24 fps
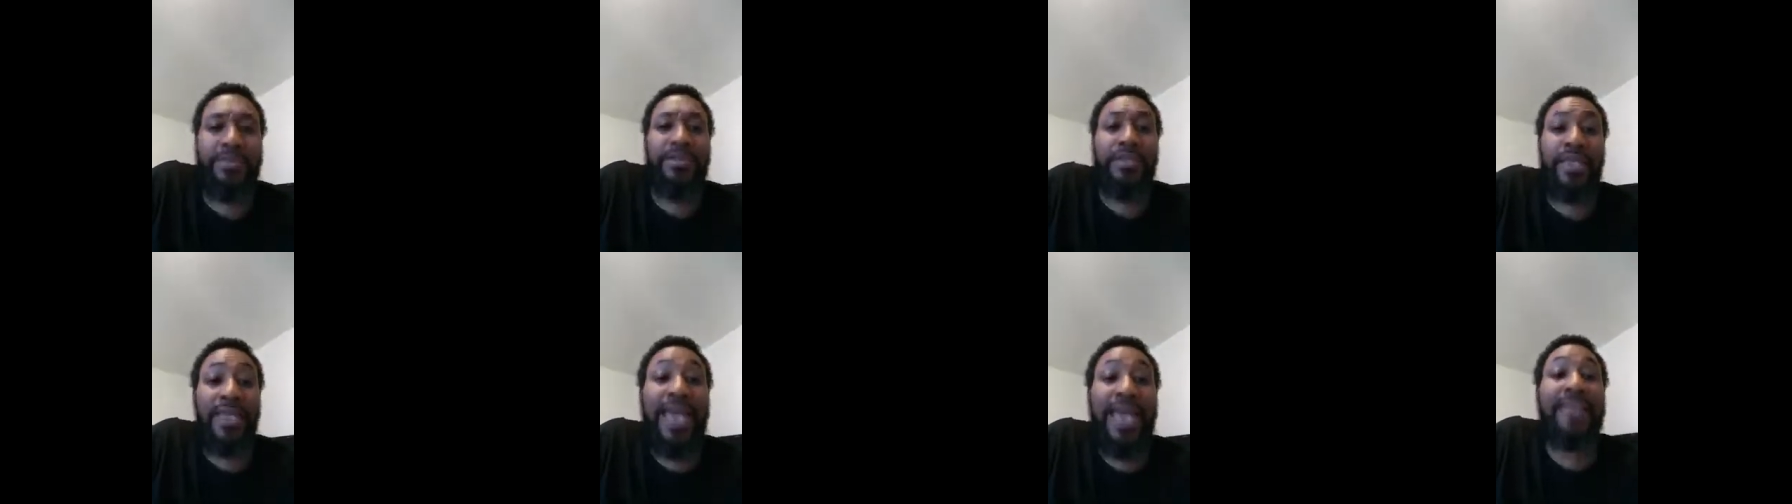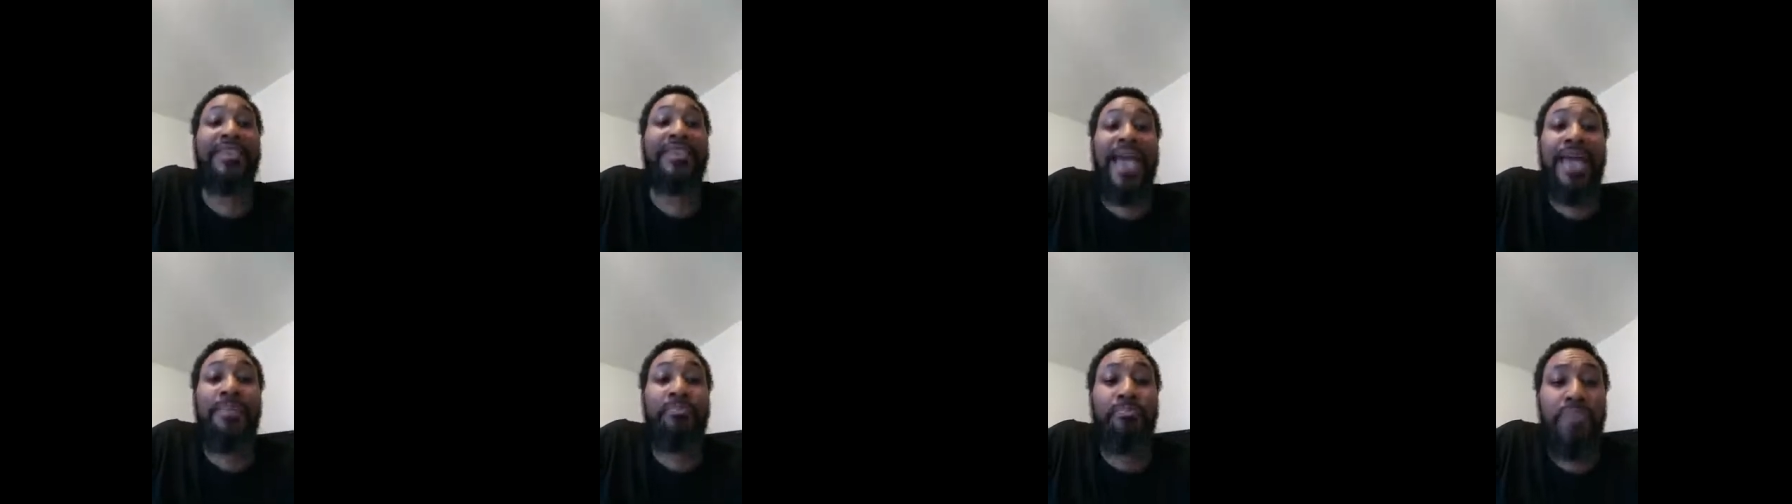
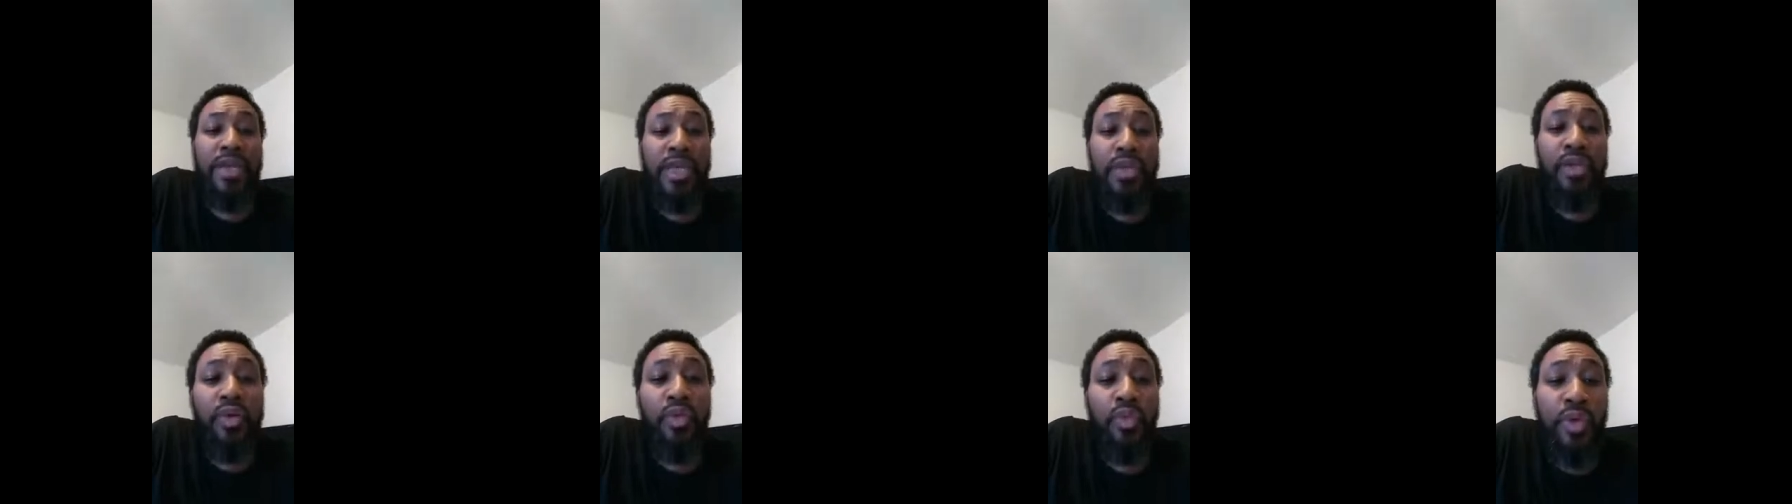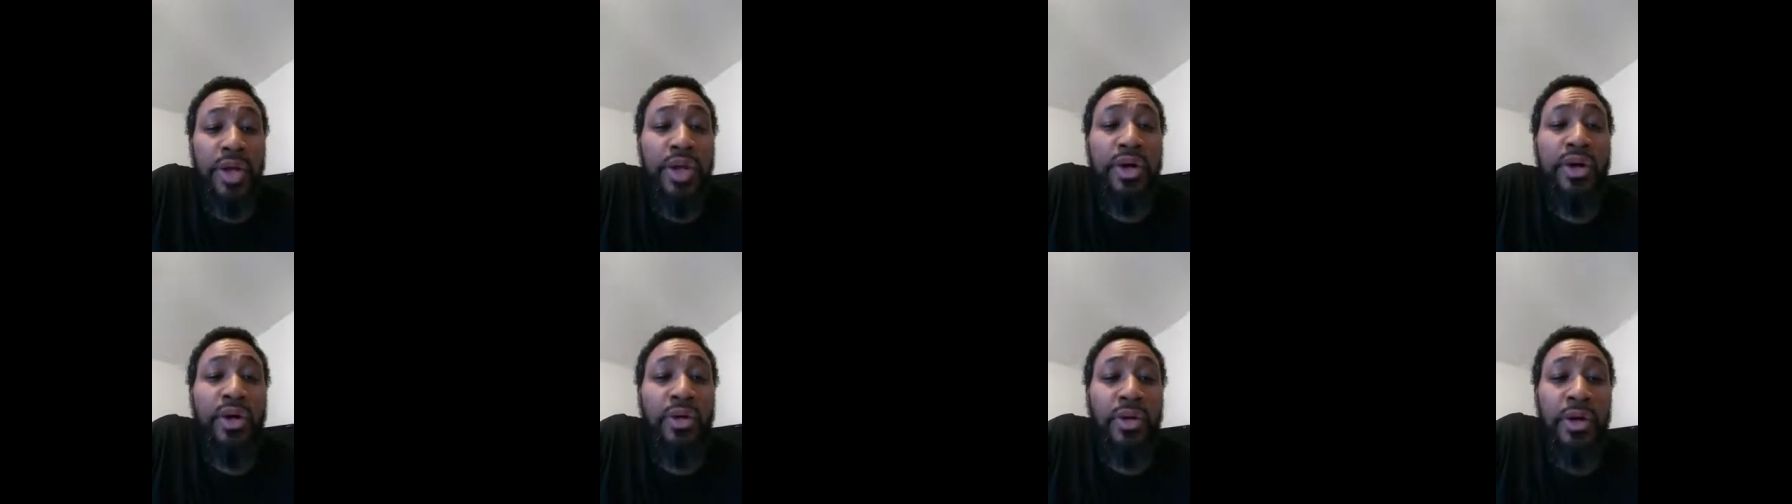Let that be the
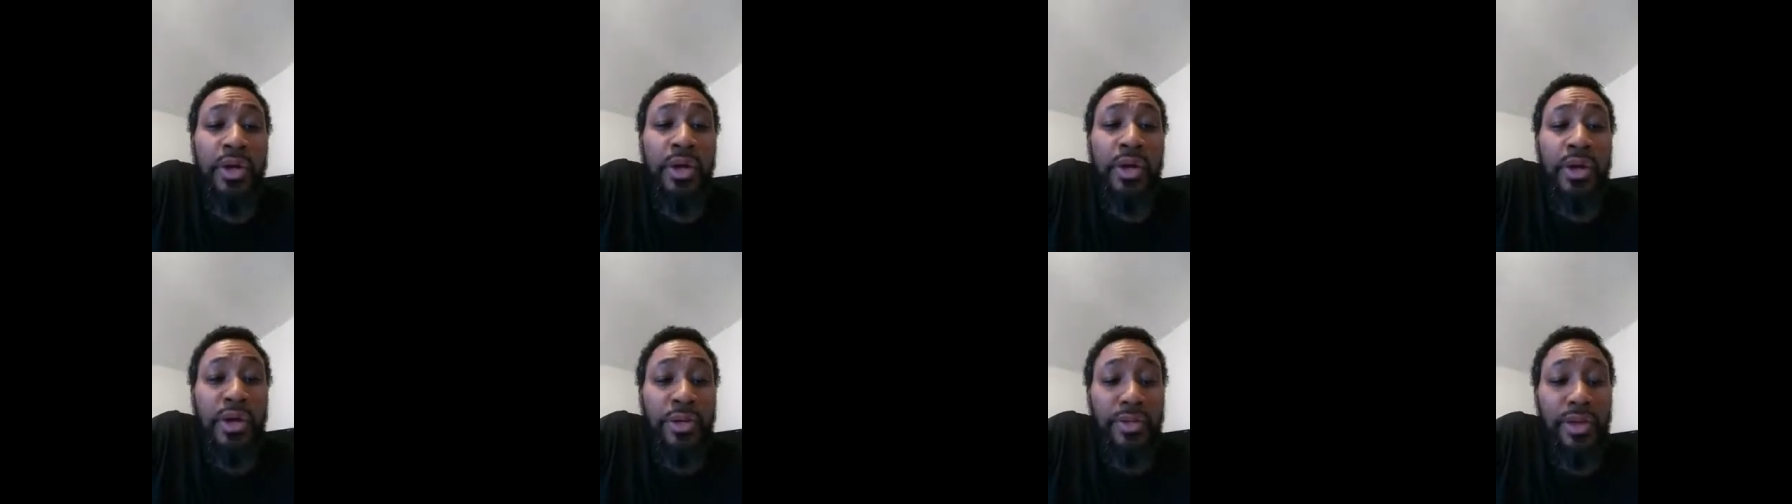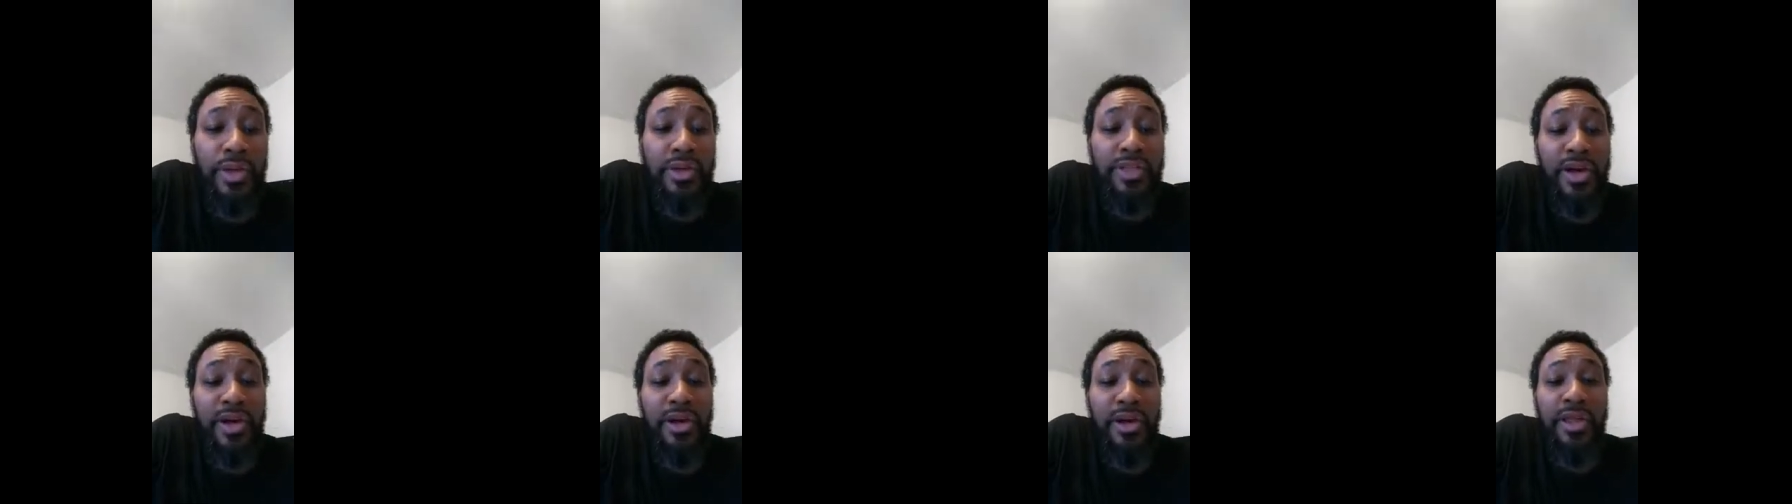real,
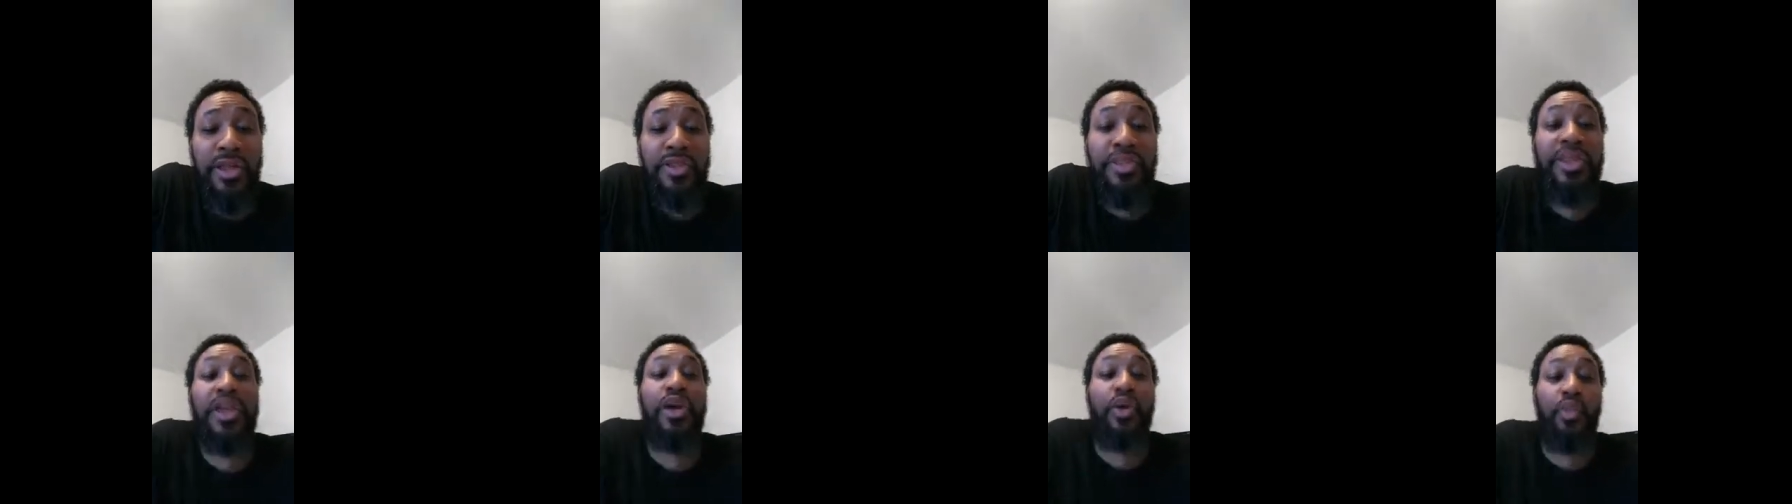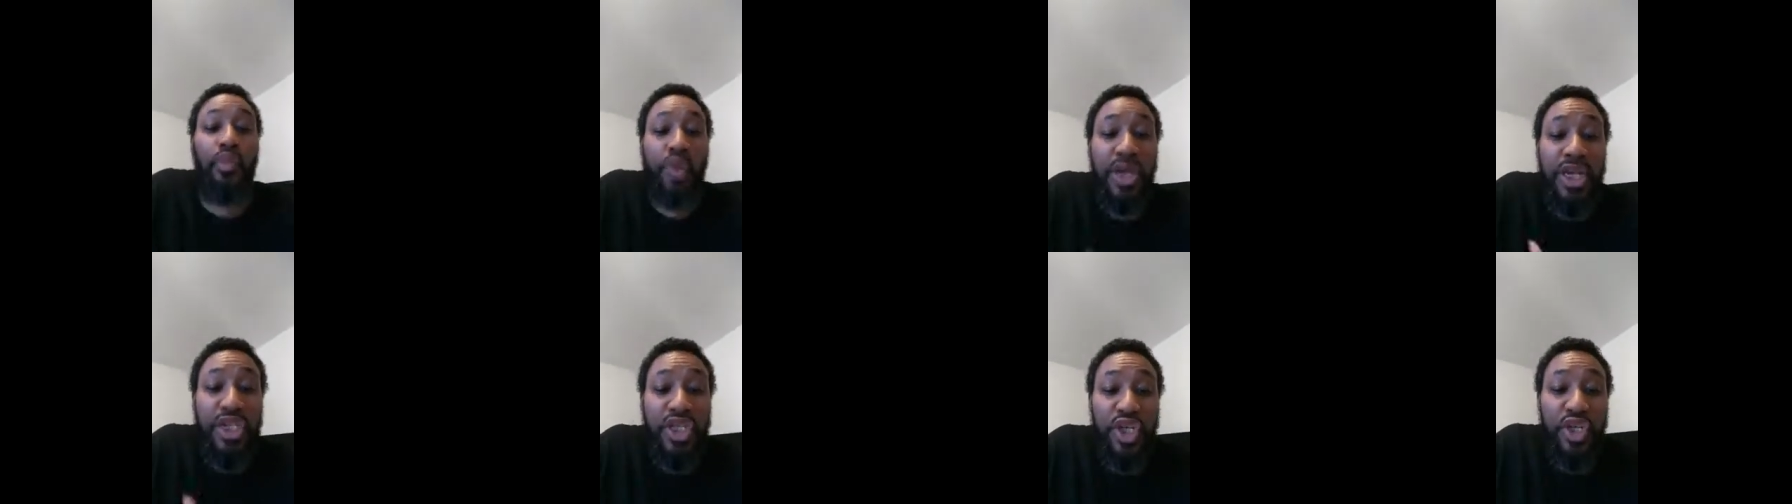the
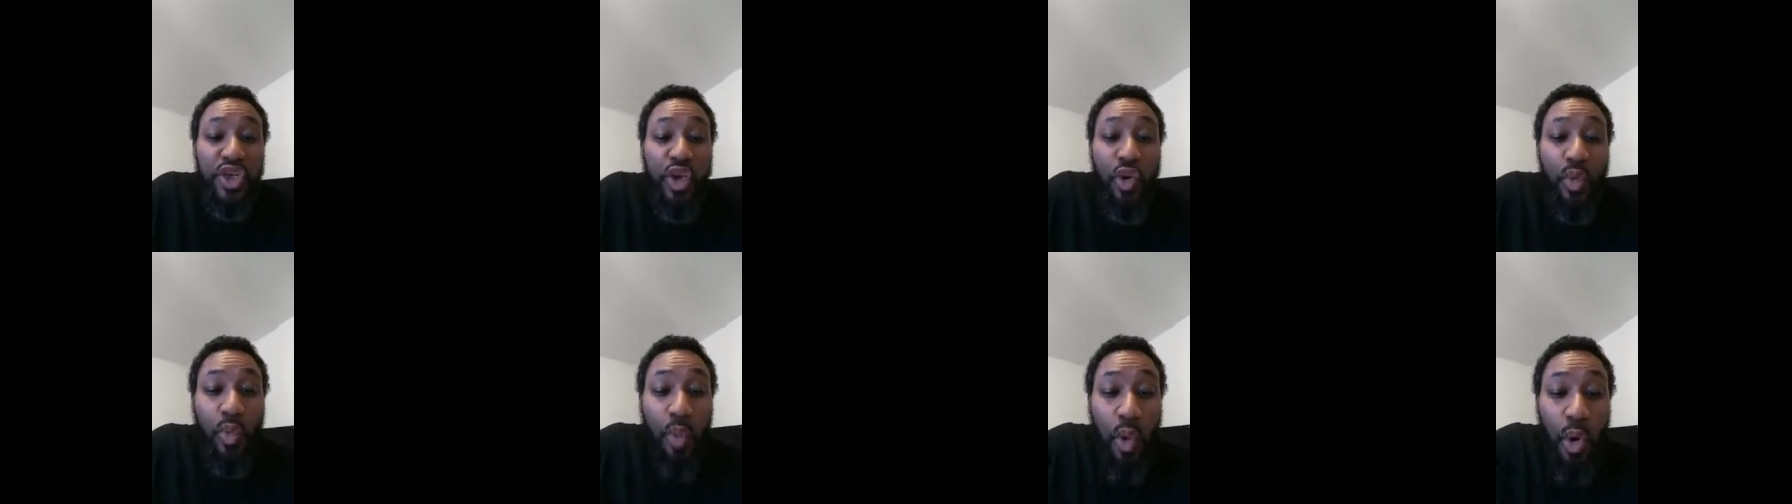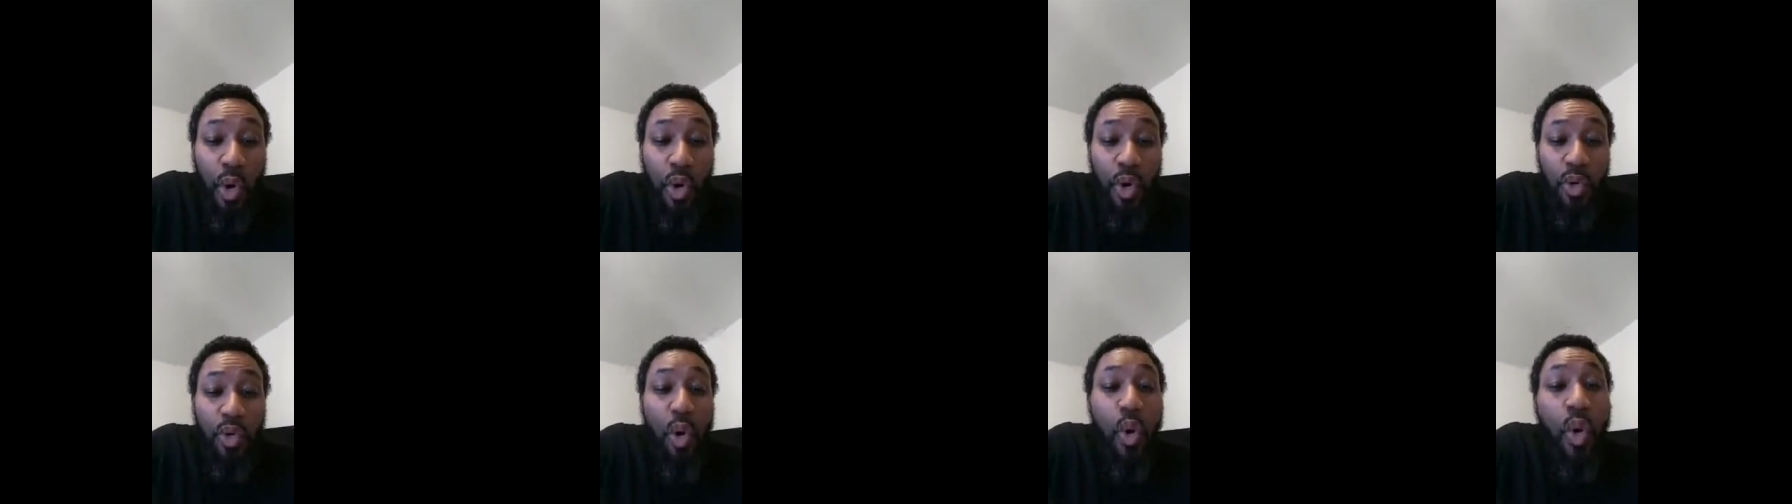original
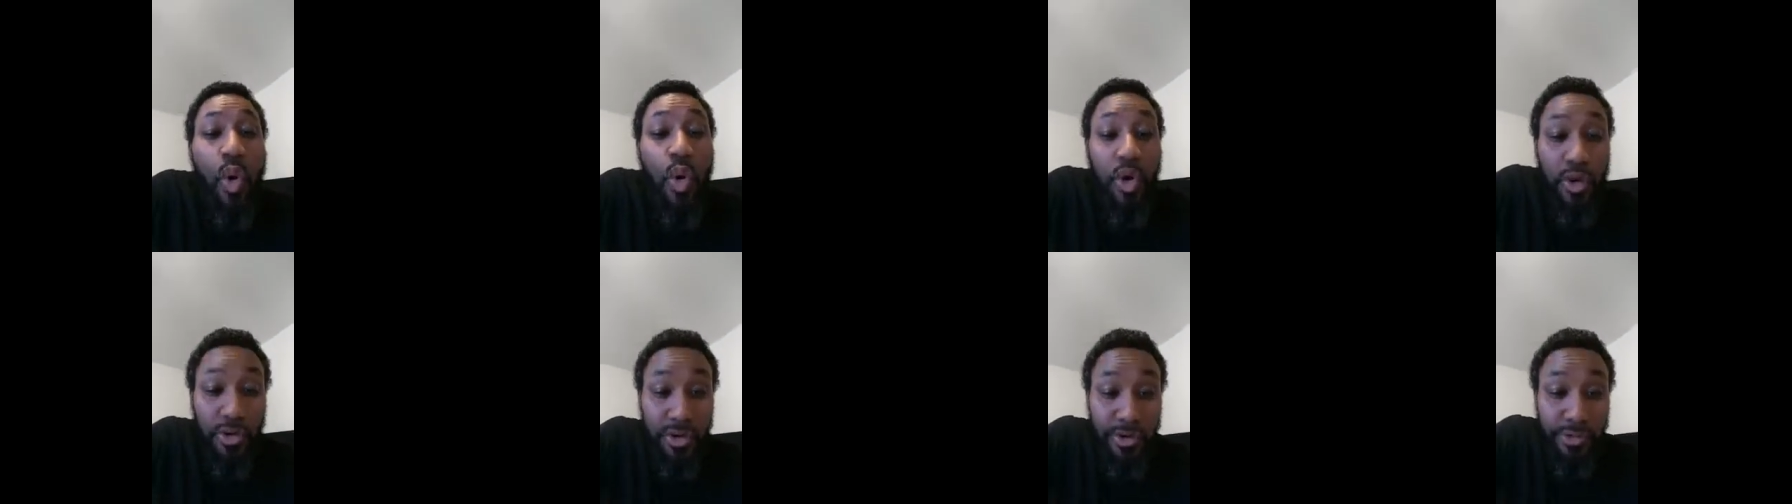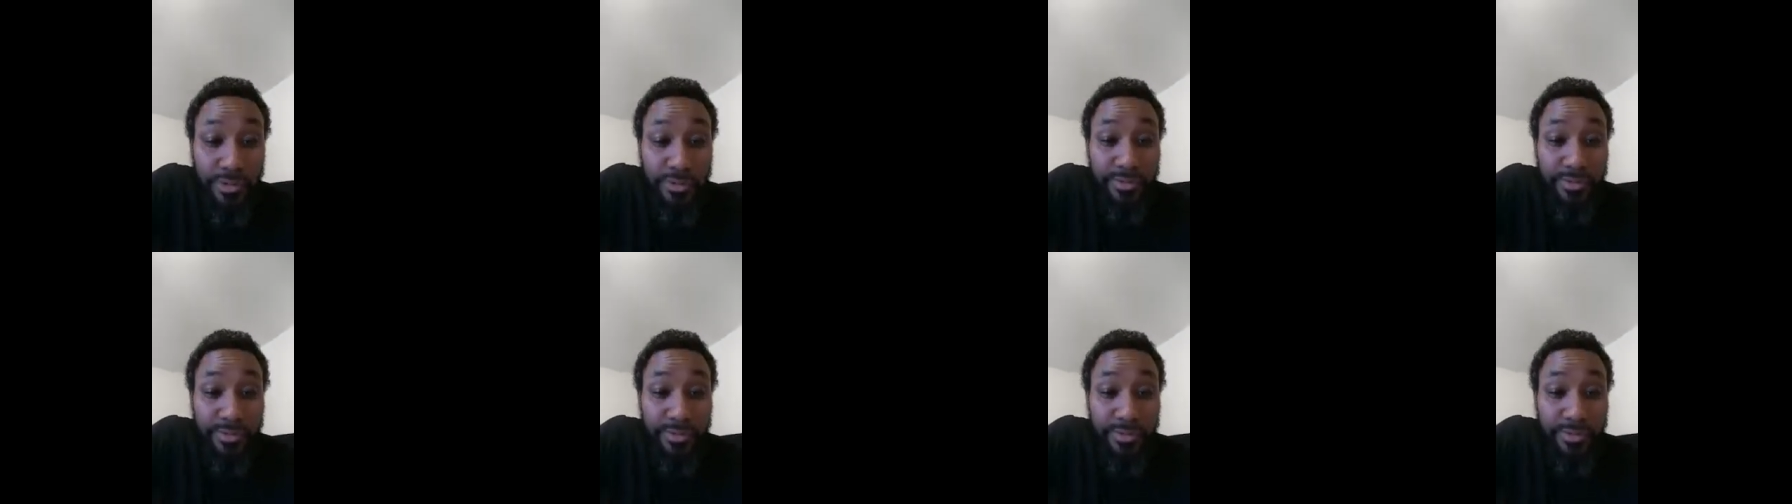world order.